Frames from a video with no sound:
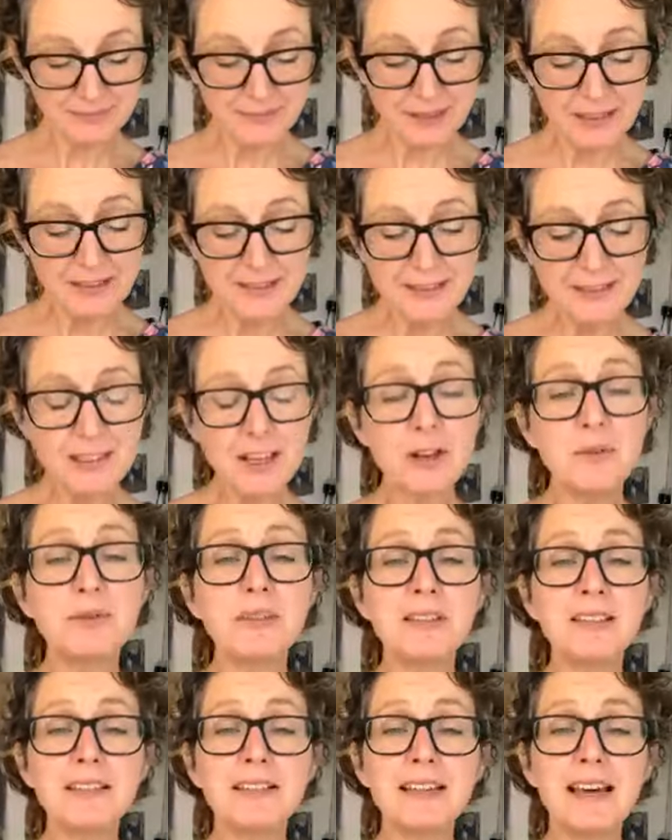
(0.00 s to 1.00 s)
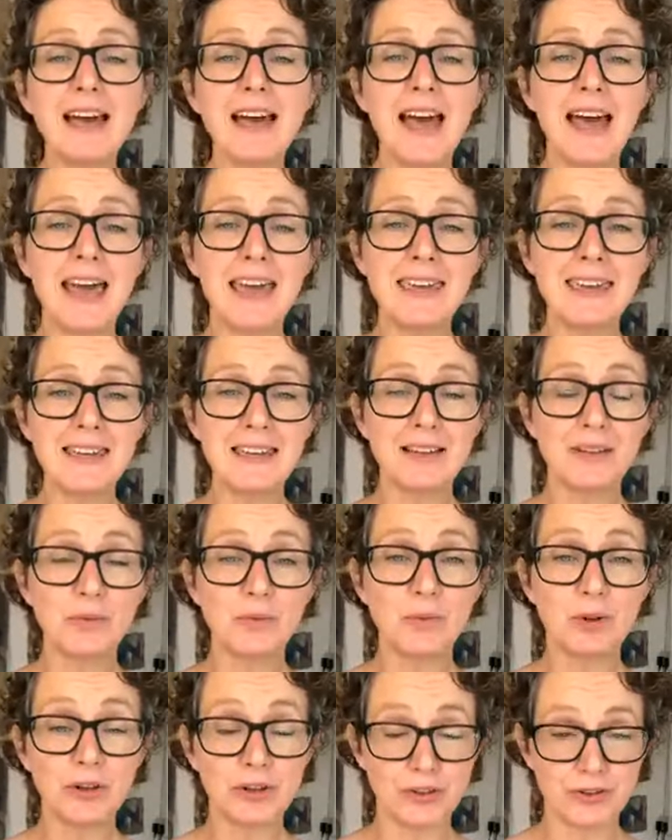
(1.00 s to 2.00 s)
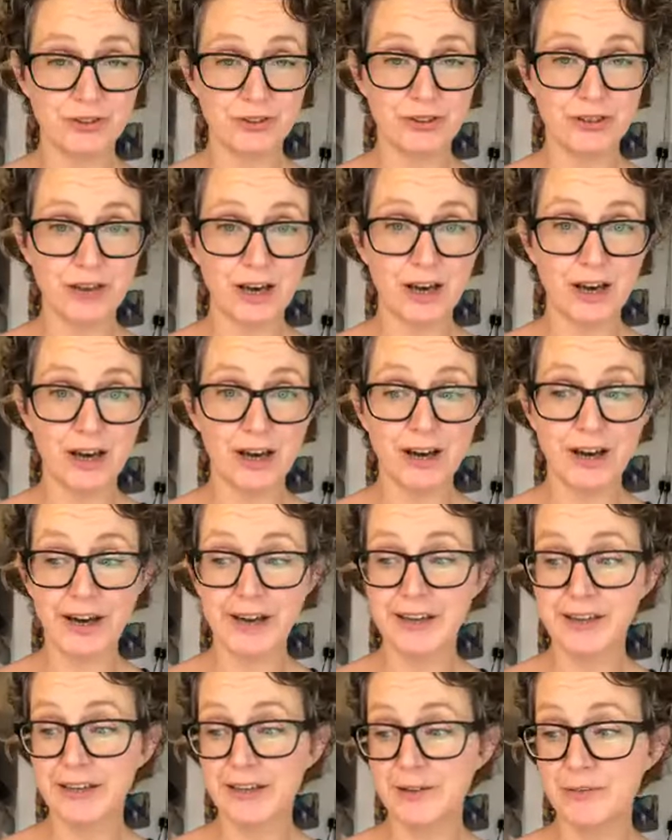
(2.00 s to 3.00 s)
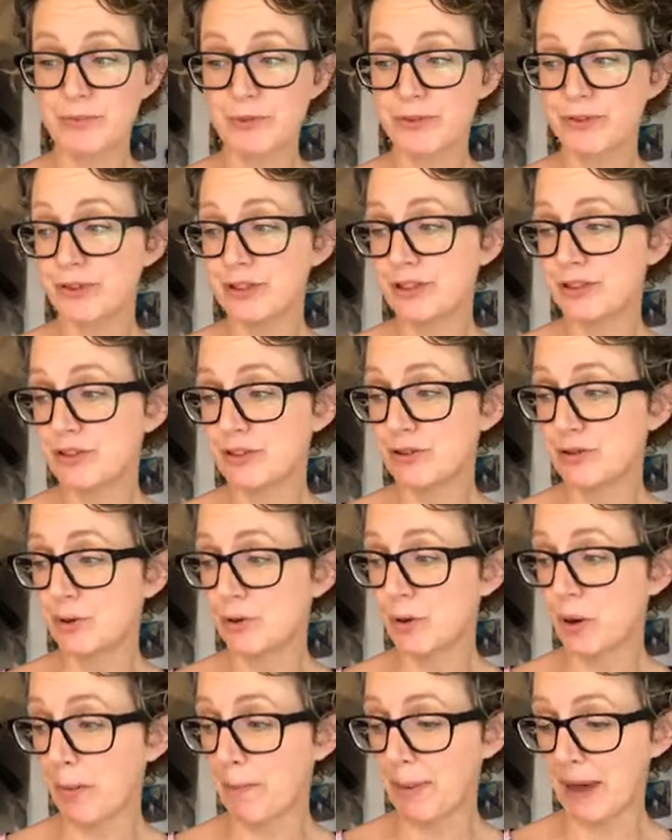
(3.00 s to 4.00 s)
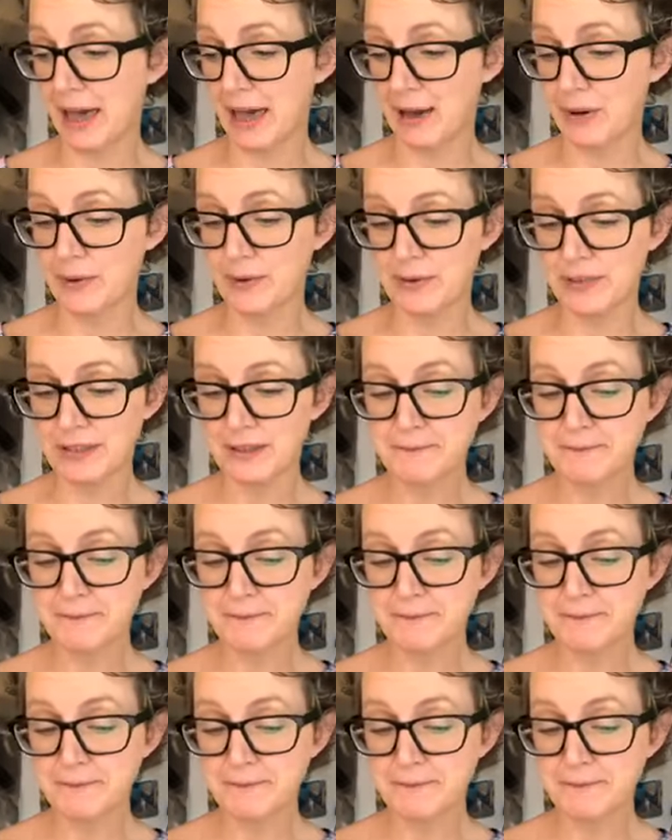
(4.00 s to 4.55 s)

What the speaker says: So today, what I wanted to talk about